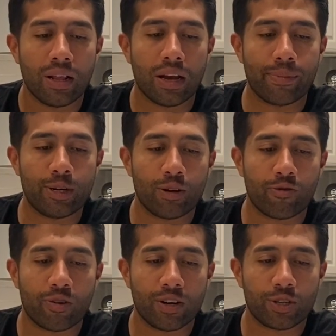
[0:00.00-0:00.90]
I'm in no
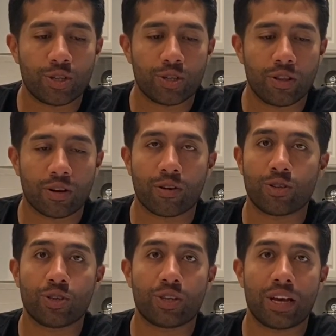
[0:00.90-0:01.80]
rush. The
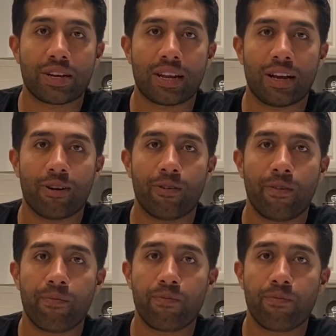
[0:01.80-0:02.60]
car's just hanging out.